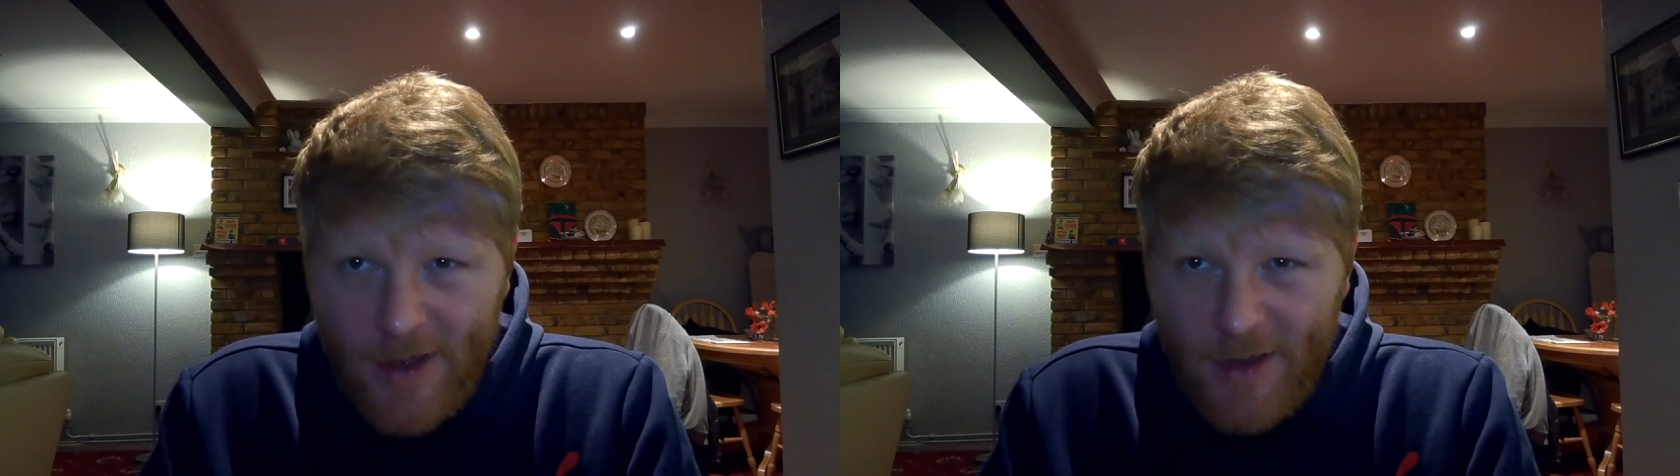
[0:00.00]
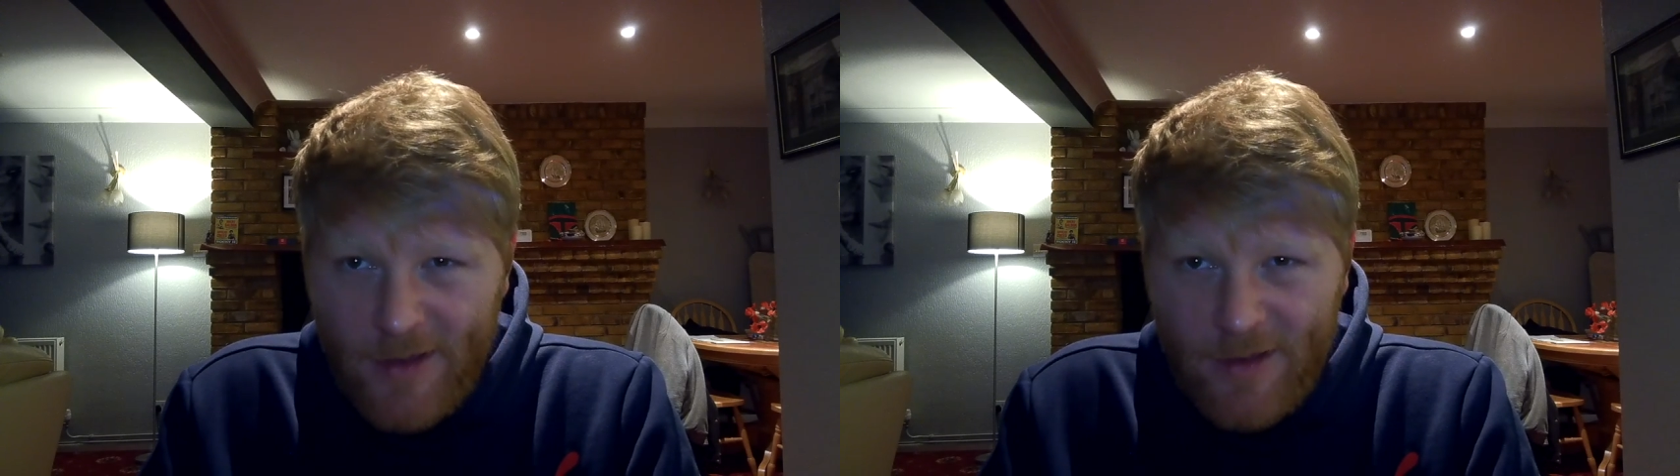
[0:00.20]

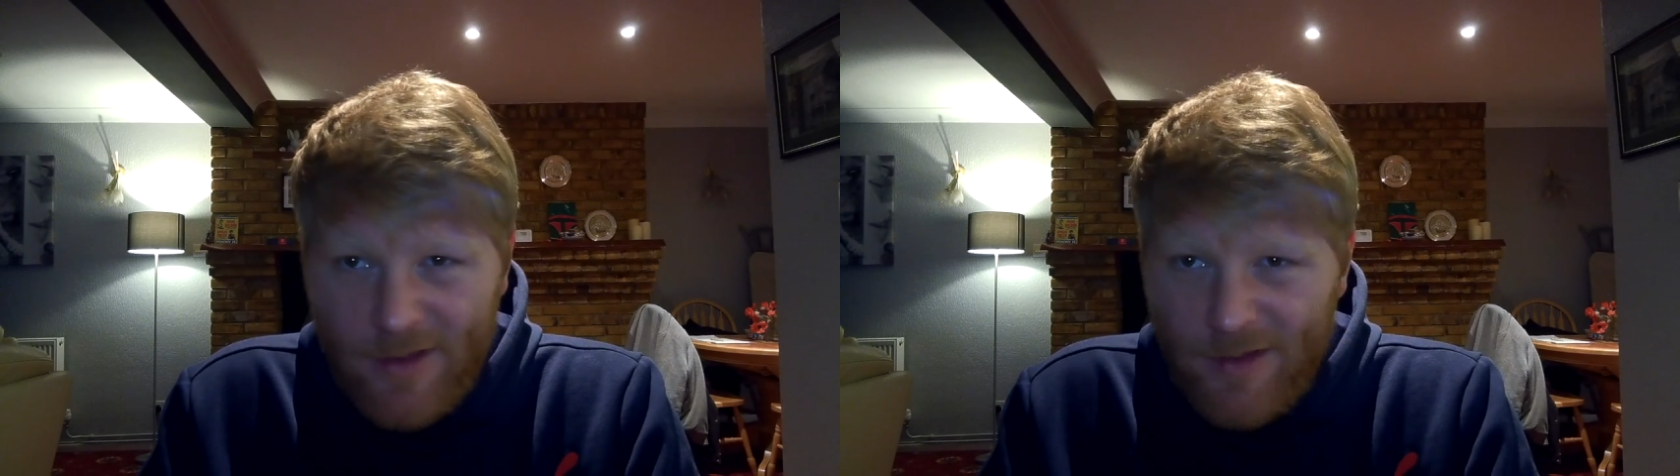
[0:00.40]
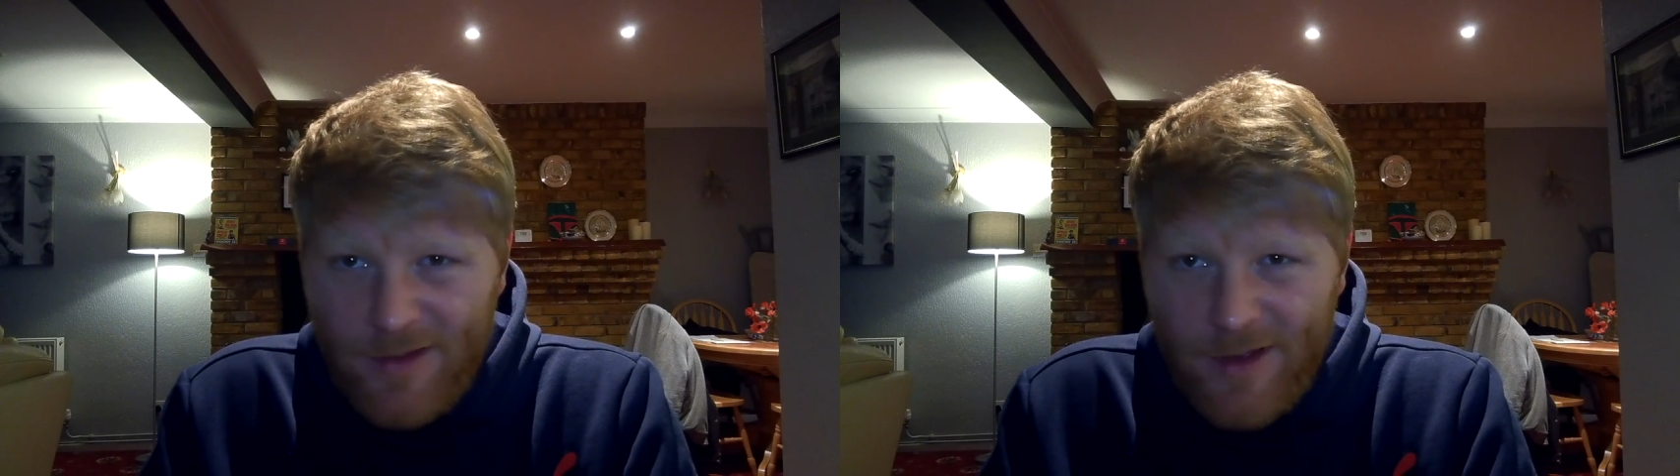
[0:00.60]

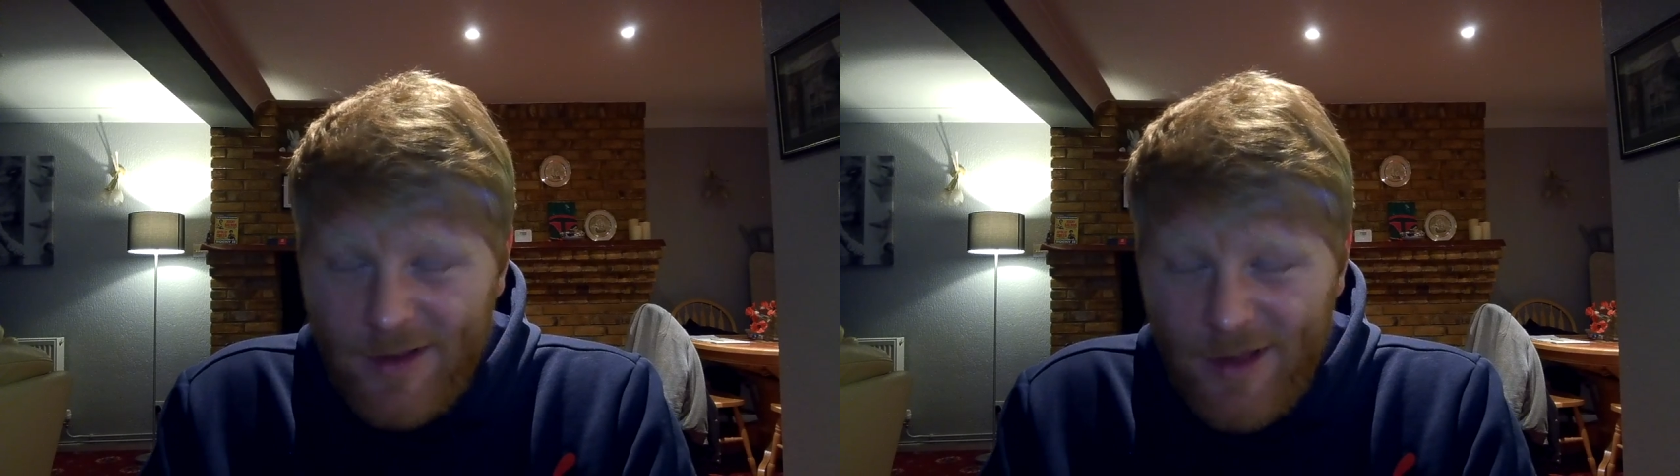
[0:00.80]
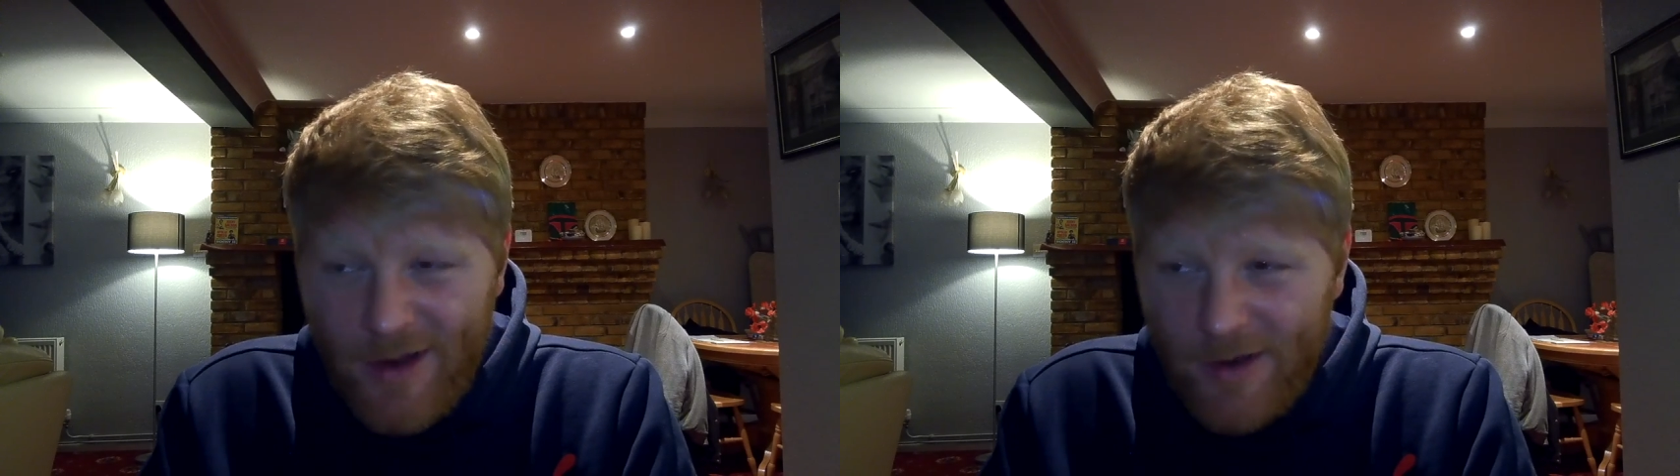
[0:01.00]
it's
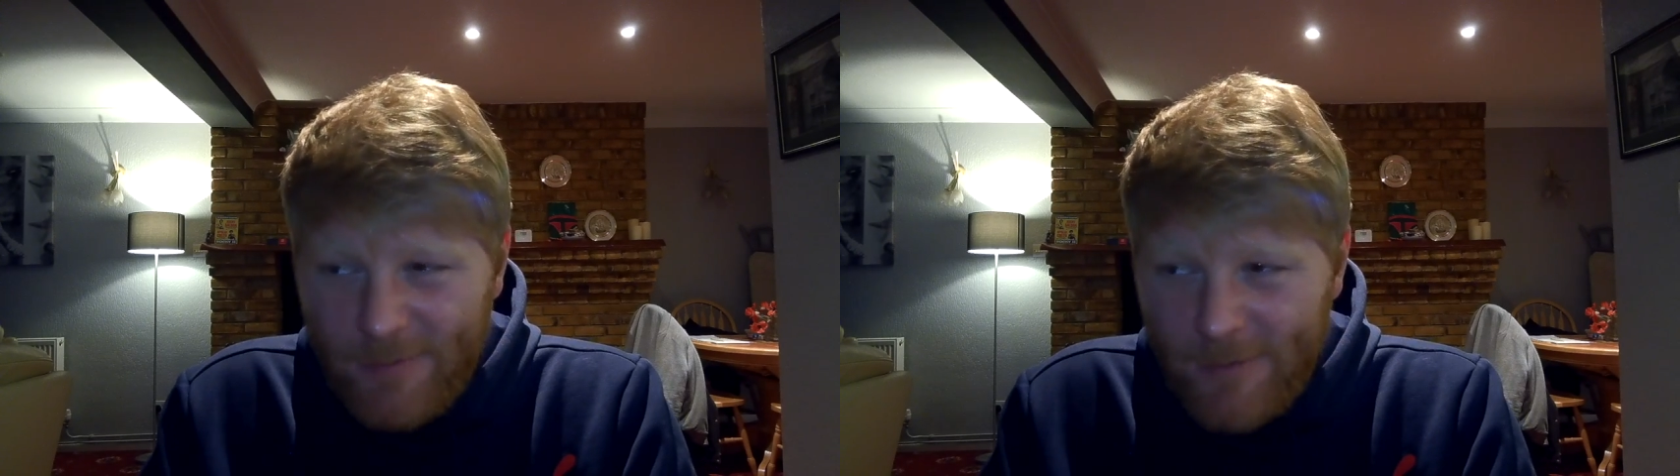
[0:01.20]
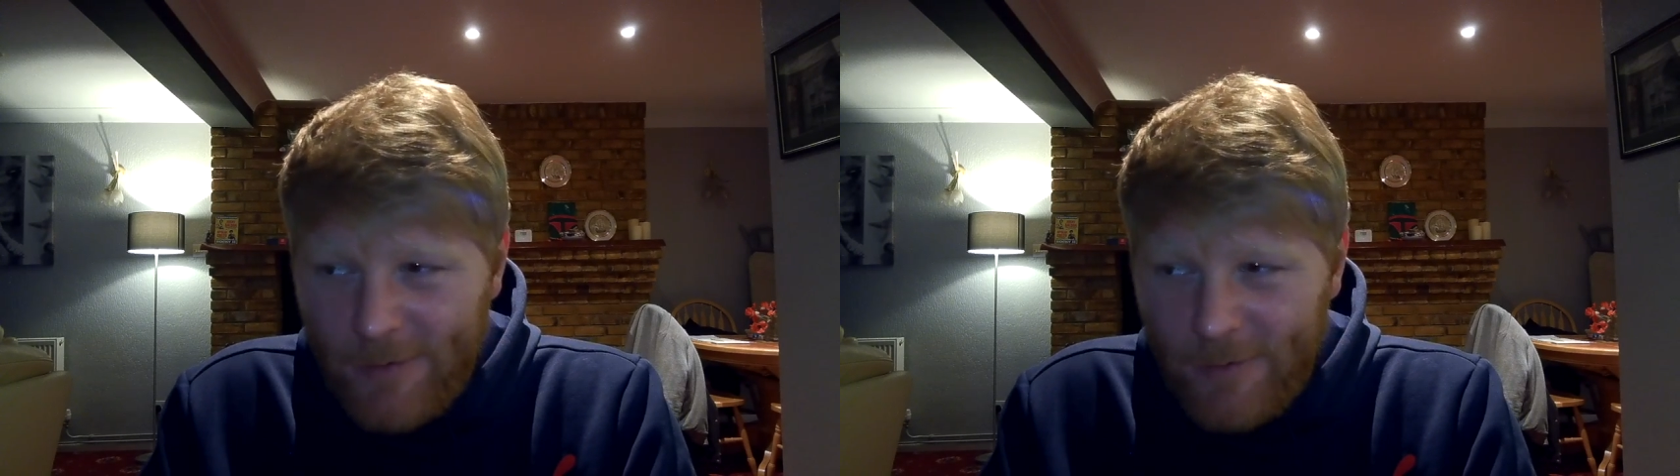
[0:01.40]
it's like a
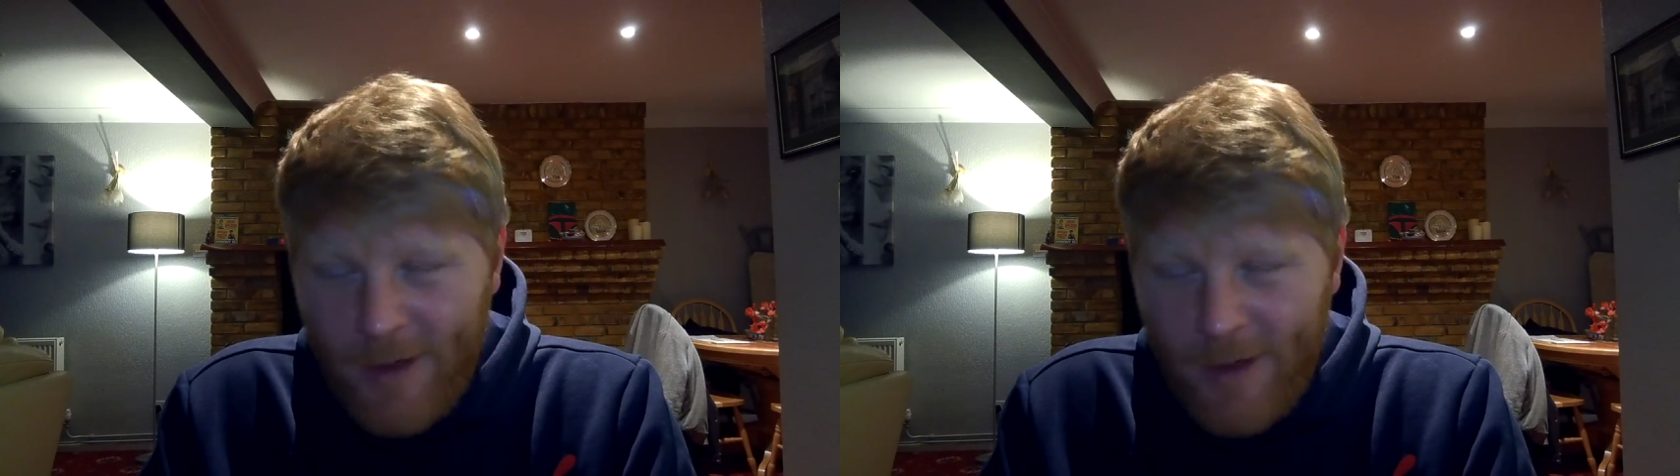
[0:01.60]
real